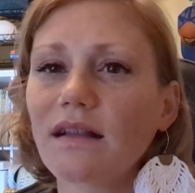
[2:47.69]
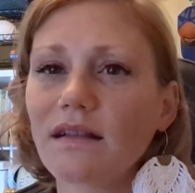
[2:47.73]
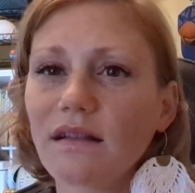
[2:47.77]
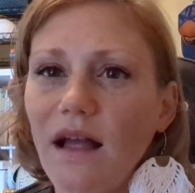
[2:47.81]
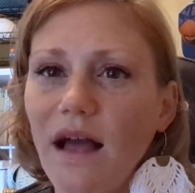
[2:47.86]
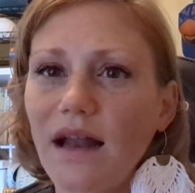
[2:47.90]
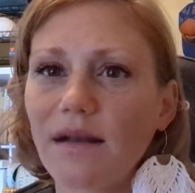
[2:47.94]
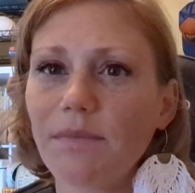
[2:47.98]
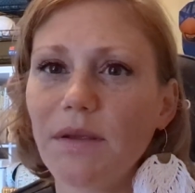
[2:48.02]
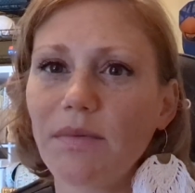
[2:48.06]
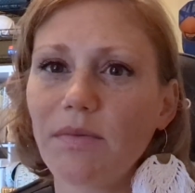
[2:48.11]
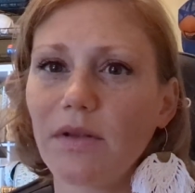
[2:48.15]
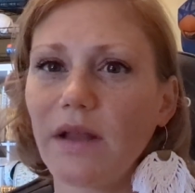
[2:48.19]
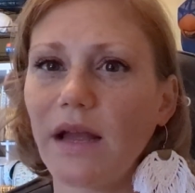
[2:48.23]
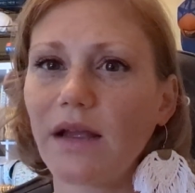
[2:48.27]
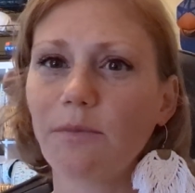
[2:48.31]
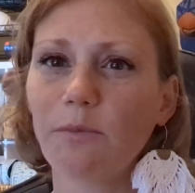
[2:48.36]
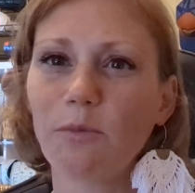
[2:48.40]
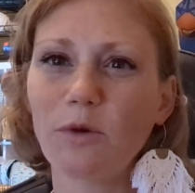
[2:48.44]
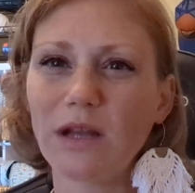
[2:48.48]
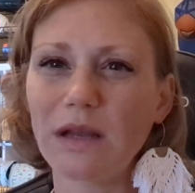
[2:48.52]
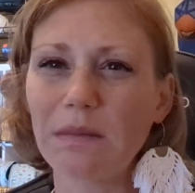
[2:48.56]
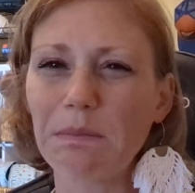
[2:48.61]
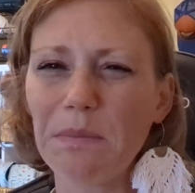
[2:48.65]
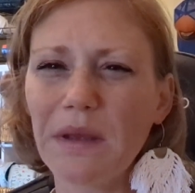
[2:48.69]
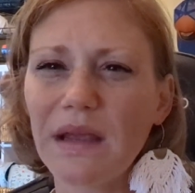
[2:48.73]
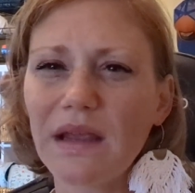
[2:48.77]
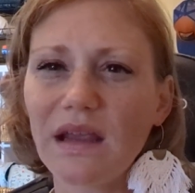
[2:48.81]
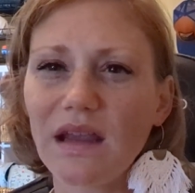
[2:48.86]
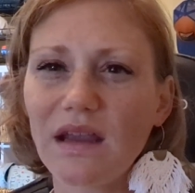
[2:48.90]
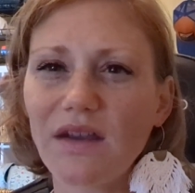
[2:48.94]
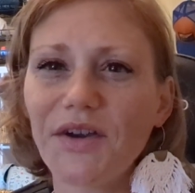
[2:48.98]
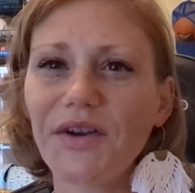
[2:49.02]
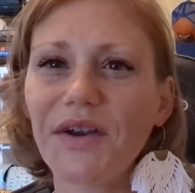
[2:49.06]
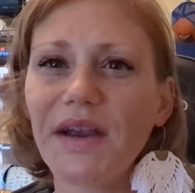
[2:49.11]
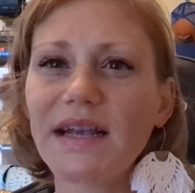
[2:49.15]
A lot of people like really big
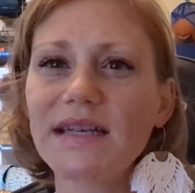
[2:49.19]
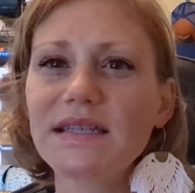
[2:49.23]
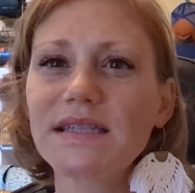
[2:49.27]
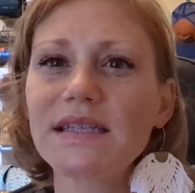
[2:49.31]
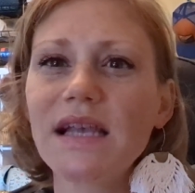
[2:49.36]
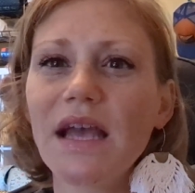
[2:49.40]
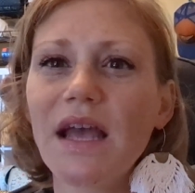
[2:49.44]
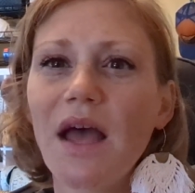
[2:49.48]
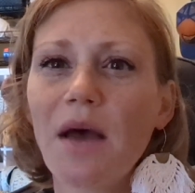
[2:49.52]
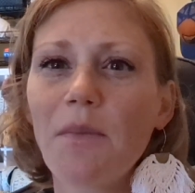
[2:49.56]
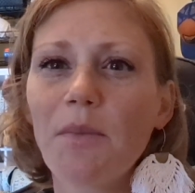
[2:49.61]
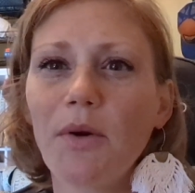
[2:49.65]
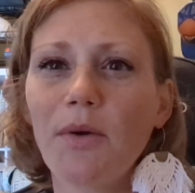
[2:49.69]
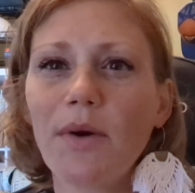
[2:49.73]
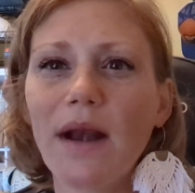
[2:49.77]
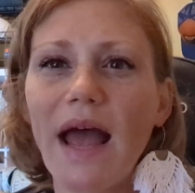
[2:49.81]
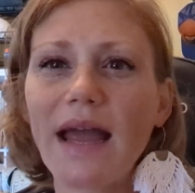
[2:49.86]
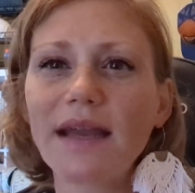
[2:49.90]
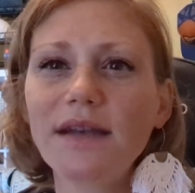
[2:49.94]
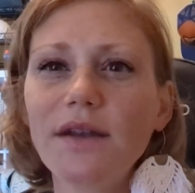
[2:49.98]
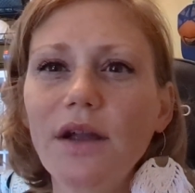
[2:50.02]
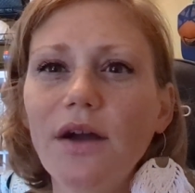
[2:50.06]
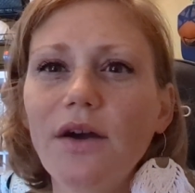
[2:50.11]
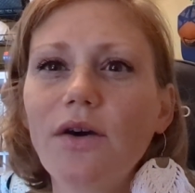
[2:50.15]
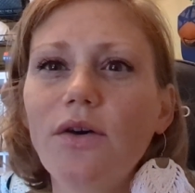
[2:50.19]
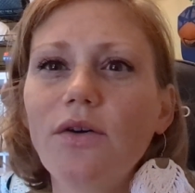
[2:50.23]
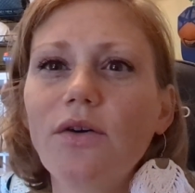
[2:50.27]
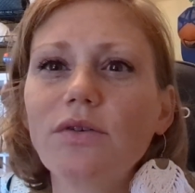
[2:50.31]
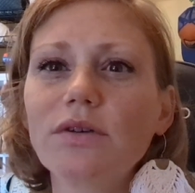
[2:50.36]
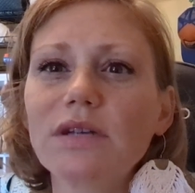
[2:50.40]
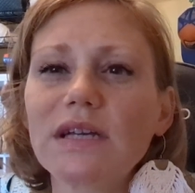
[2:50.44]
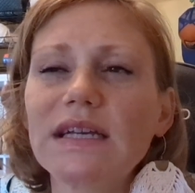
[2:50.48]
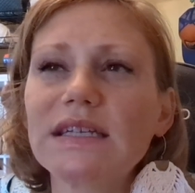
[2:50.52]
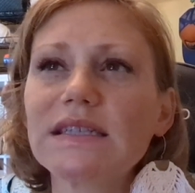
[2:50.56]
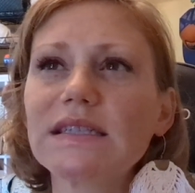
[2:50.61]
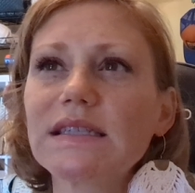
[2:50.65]
earrings, but what I
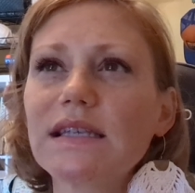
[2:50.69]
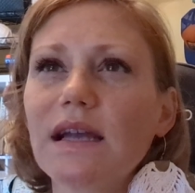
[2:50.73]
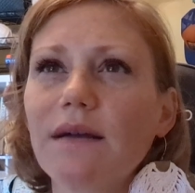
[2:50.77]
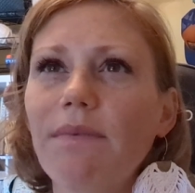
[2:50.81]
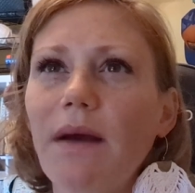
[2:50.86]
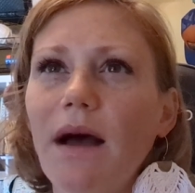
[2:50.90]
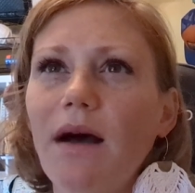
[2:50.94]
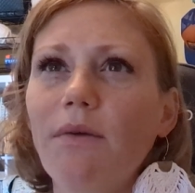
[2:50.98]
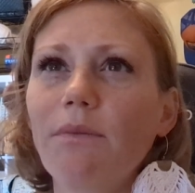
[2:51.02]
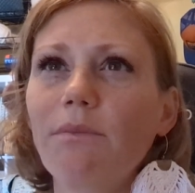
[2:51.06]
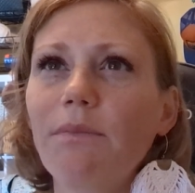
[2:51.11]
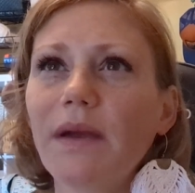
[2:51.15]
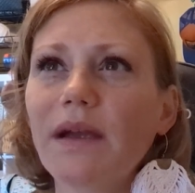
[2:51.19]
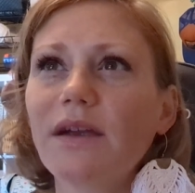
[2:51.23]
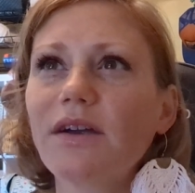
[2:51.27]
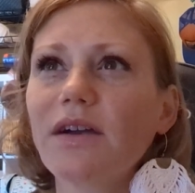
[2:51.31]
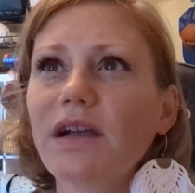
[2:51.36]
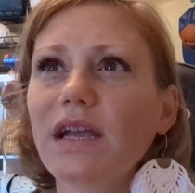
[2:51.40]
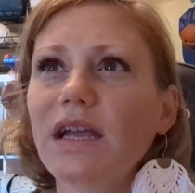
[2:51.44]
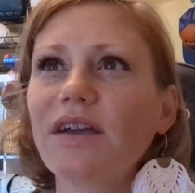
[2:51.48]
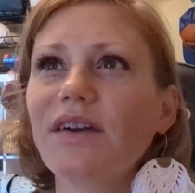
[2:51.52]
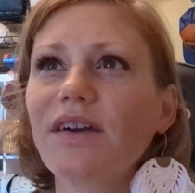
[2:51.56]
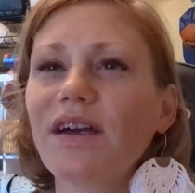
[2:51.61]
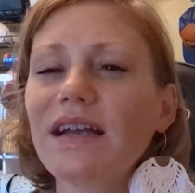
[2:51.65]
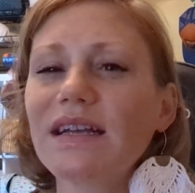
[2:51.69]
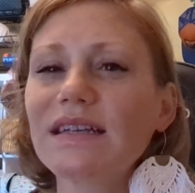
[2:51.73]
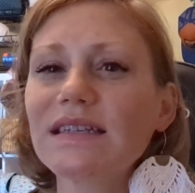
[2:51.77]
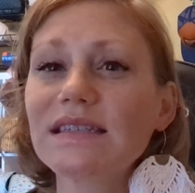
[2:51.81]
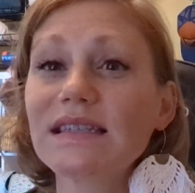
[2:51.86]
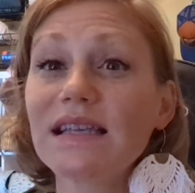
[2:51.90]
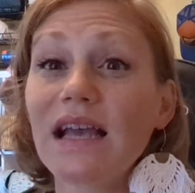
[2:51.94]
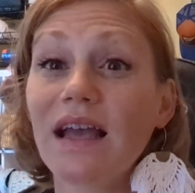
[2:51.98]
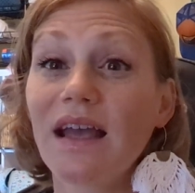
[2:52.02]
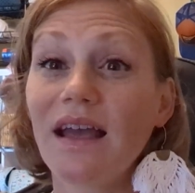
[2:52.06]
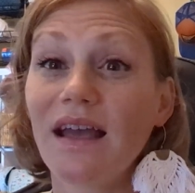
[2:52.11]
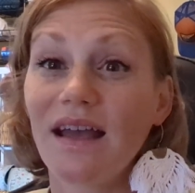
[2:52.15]
noticed about bigger
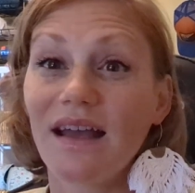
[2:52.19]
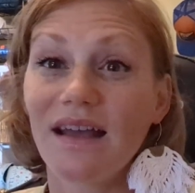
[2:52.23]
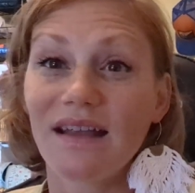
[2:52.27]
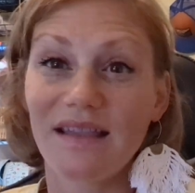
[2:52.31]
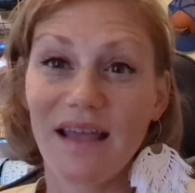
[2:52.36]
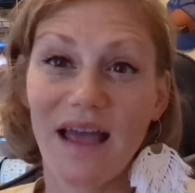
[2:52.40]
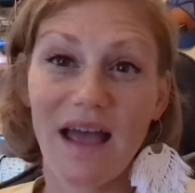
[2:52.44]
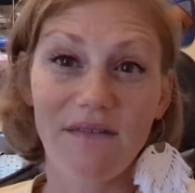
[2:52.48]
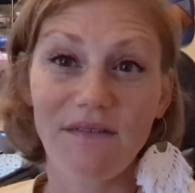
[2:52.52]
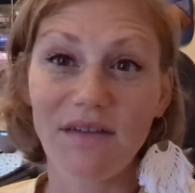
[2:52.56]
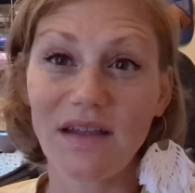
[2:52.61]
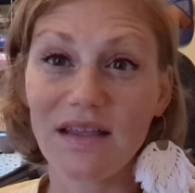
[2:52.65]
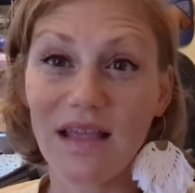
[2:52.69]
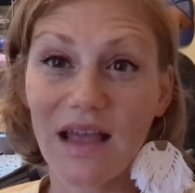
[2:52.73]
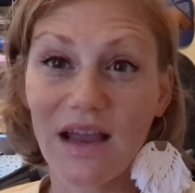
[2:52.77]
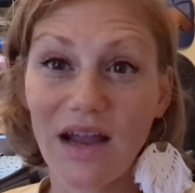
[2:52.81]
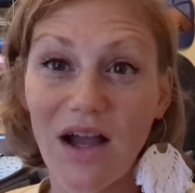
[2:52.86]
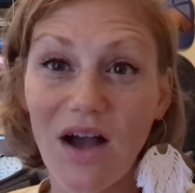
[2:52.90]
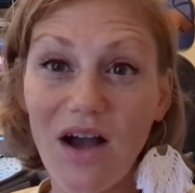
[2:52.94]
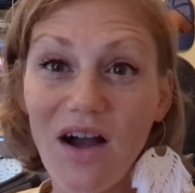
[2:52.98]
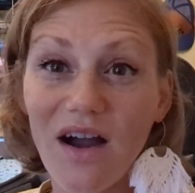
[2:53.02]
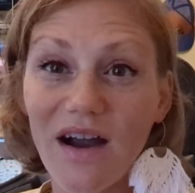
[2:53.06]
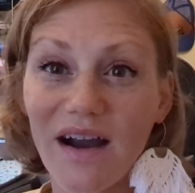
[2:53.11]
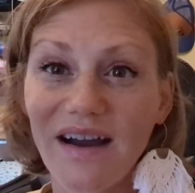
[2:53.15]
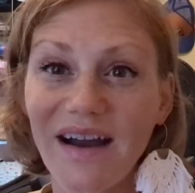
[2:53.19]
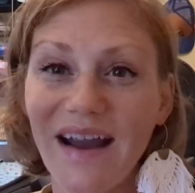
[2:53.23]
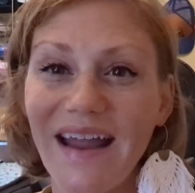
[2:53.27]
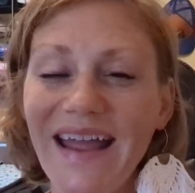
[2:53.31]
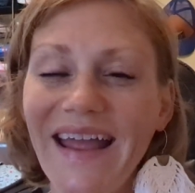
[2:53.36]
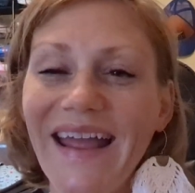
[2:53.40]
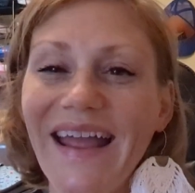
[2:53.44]
earrings, the heavy they are.